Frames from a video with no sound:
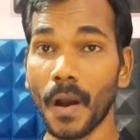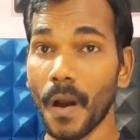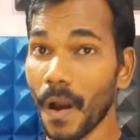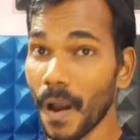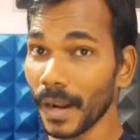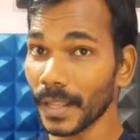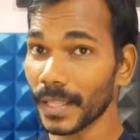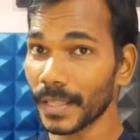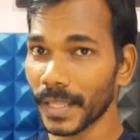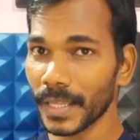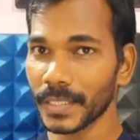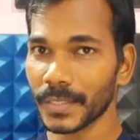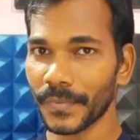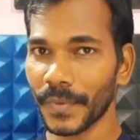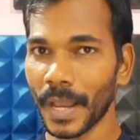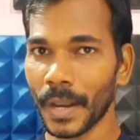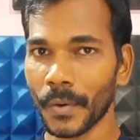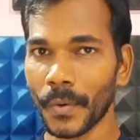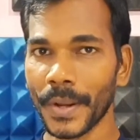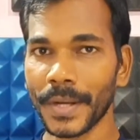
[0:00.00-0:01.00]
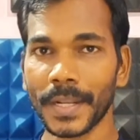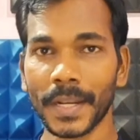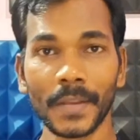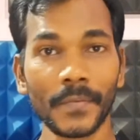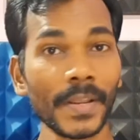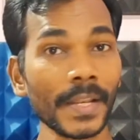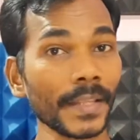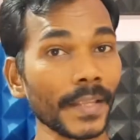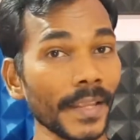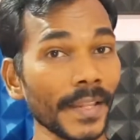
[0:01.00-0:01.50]
All the things we are going to
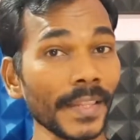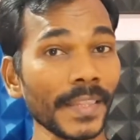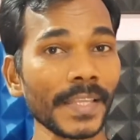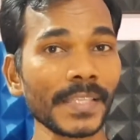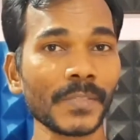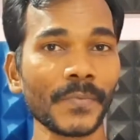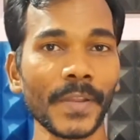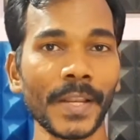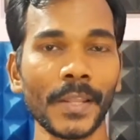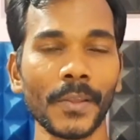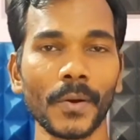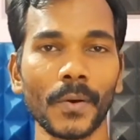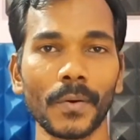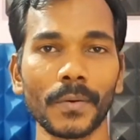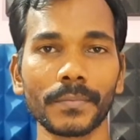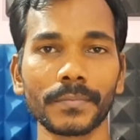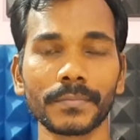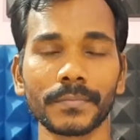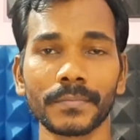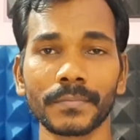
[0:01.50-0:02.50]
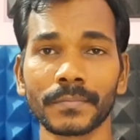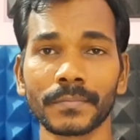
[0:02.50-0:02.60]
reveal in this video.